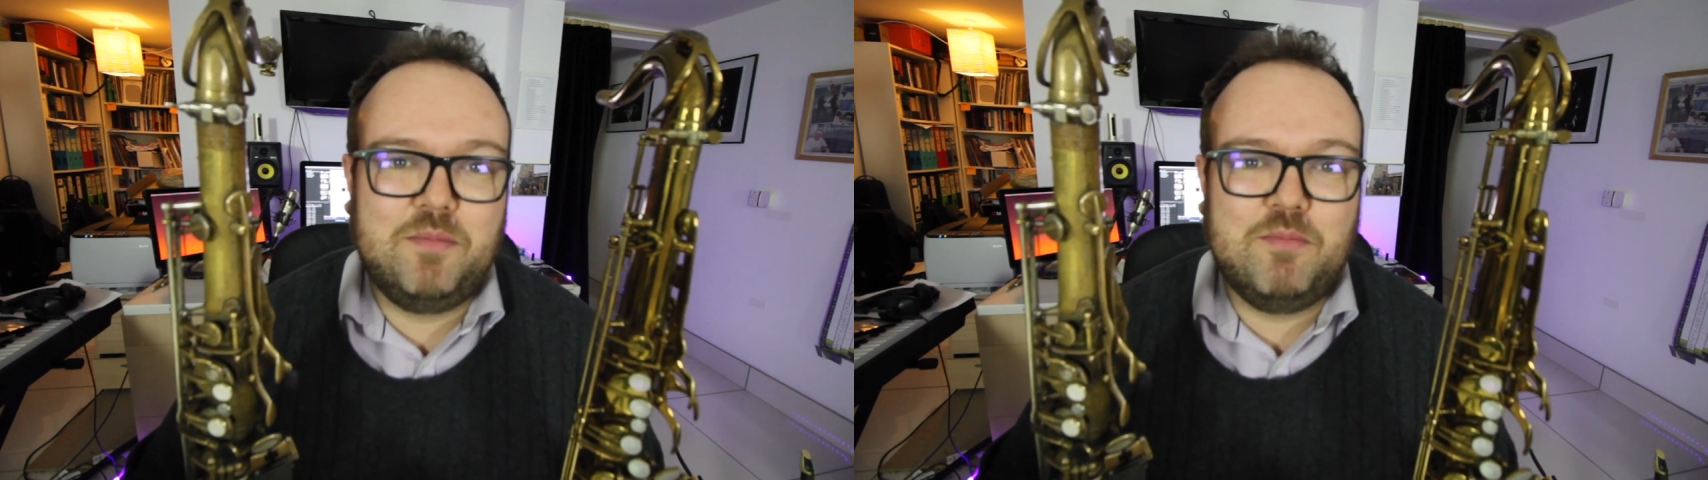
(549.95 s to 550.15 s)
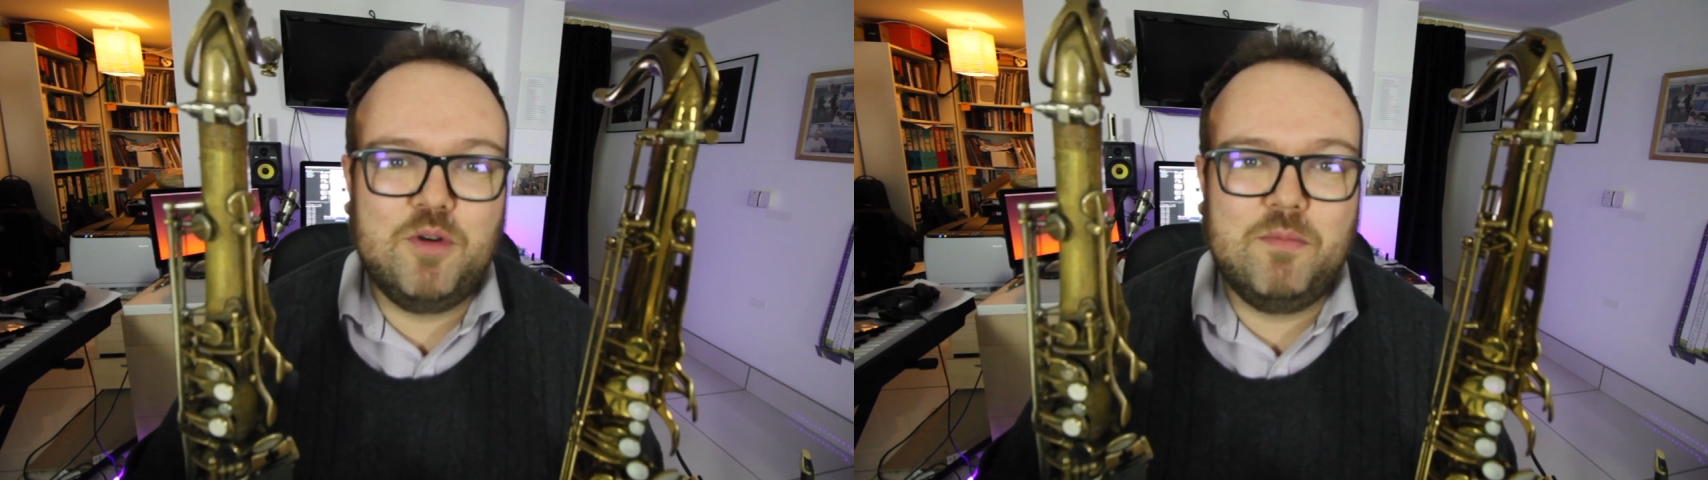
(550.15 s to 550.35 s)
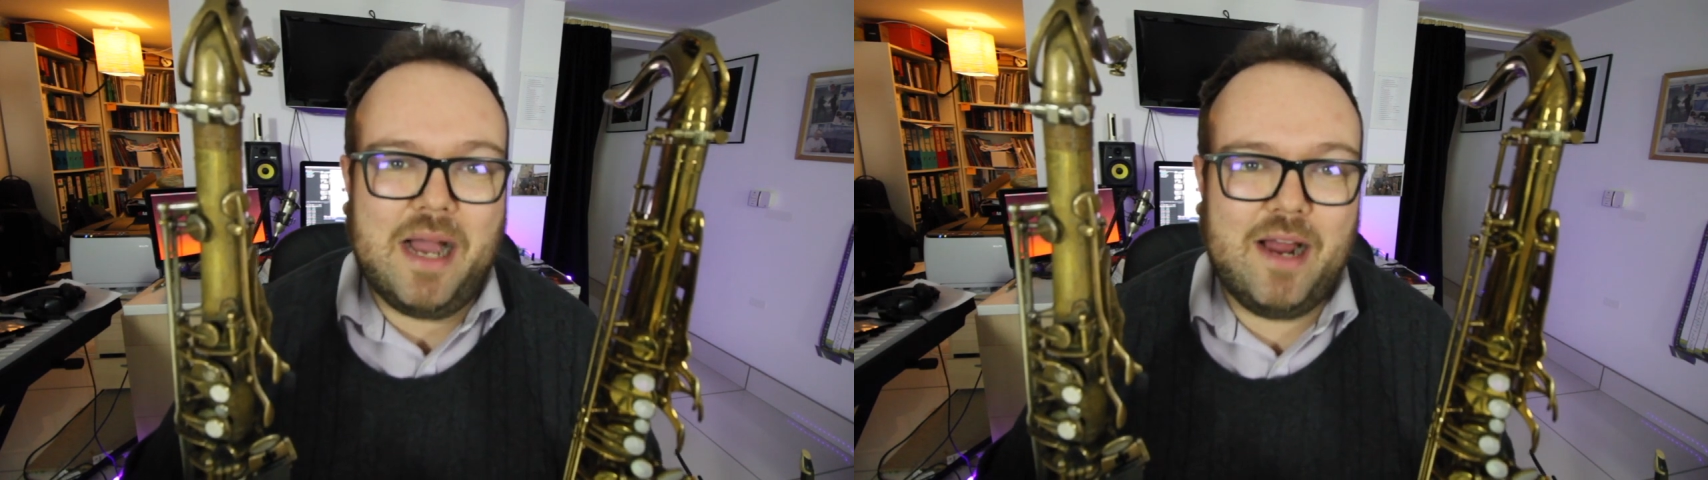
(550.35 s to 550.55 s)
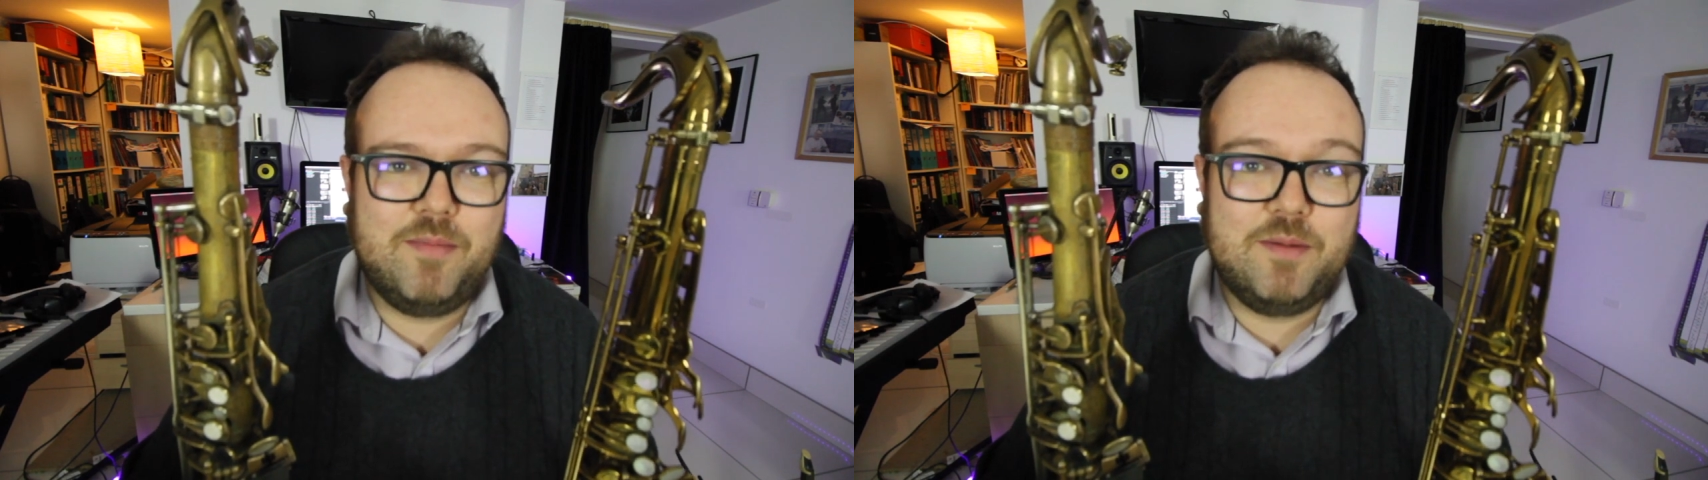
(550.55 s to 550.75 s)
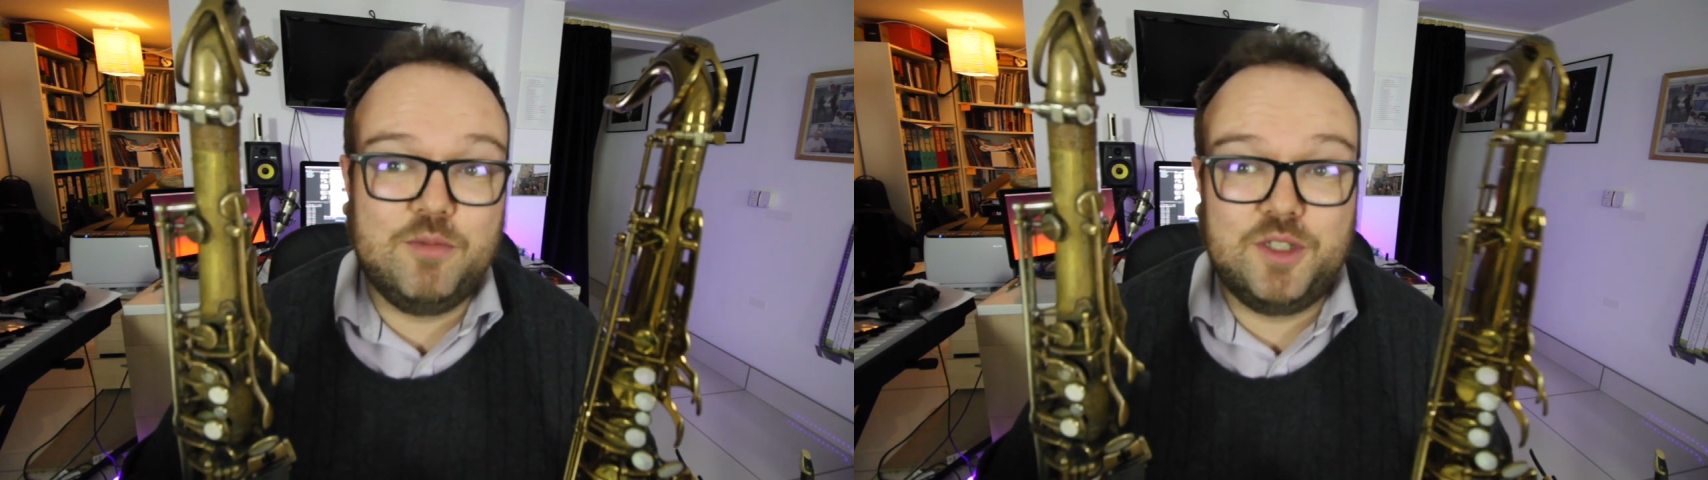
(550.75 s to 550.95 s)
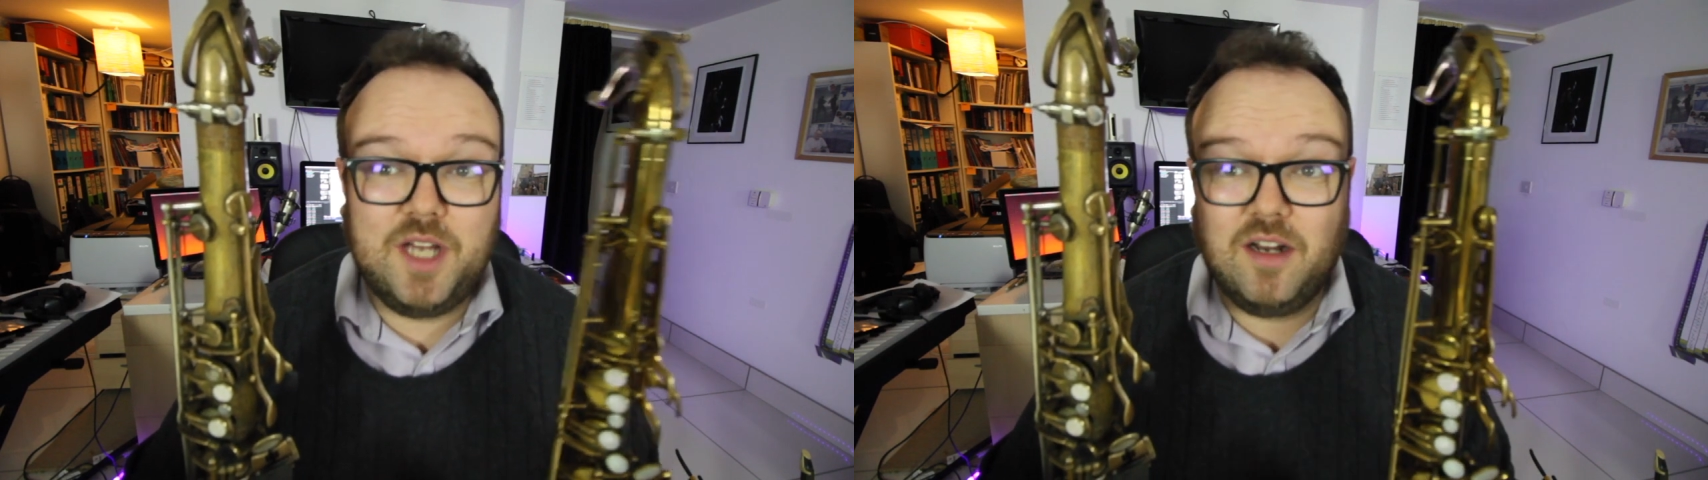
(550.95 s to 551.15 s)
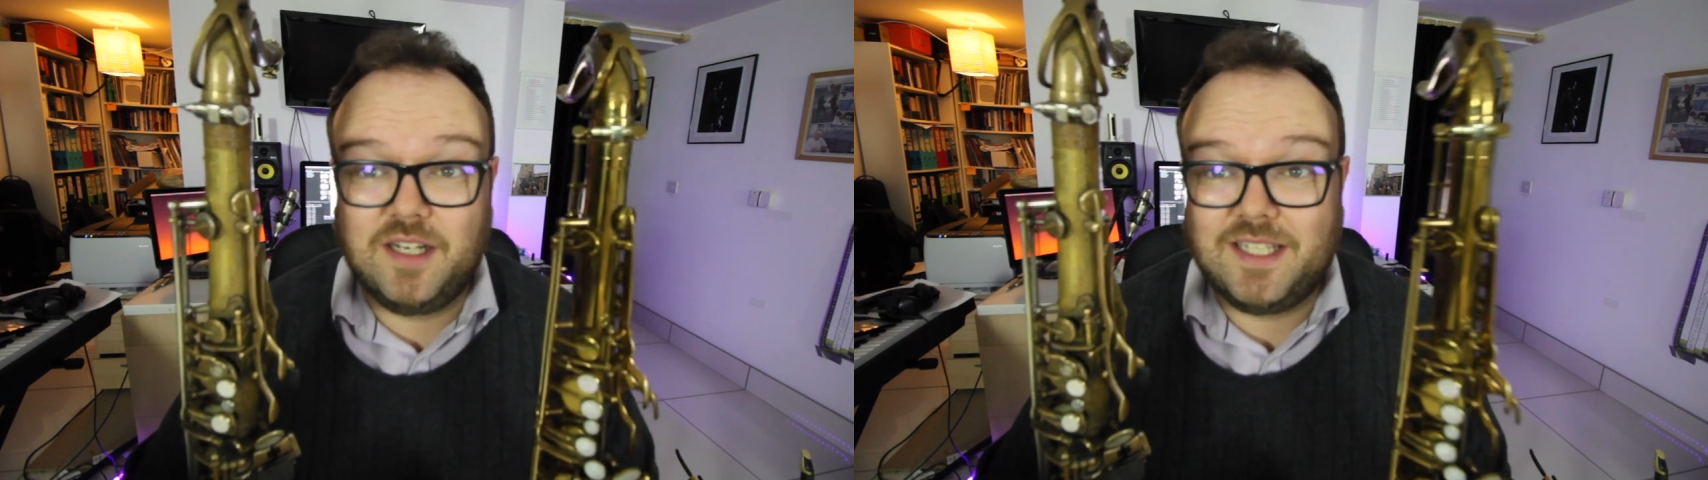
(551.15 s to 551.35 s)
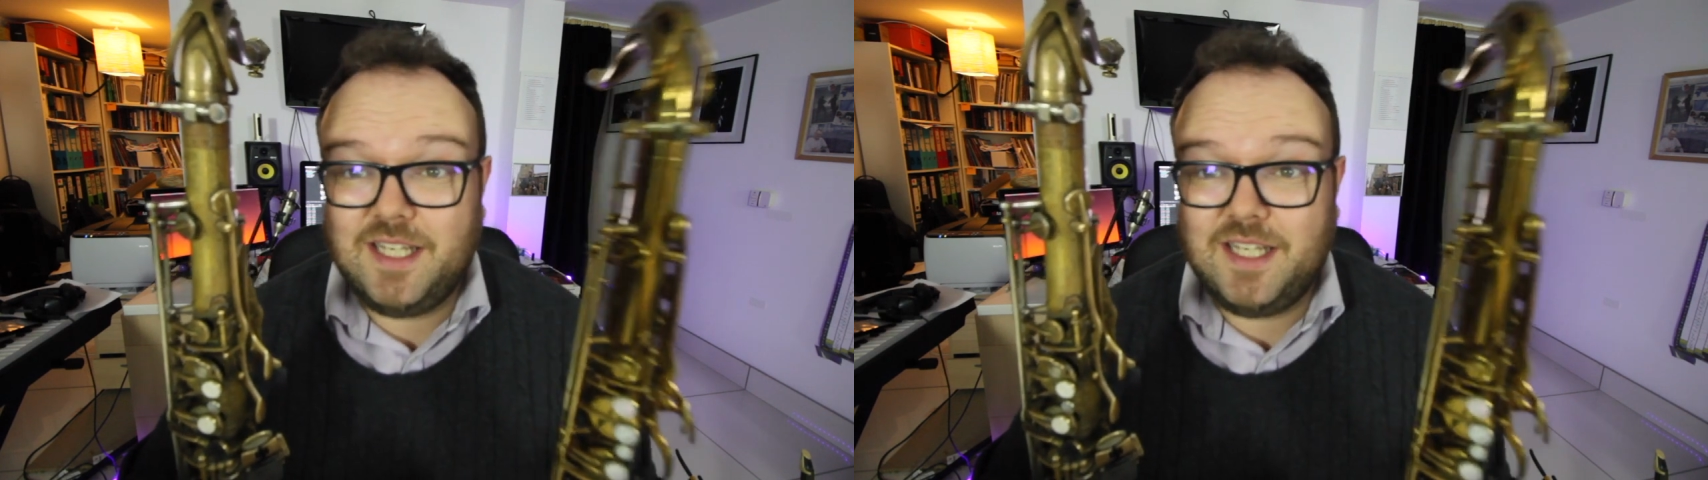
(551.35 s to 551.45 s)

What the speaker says: bit more power, a bit more darkness.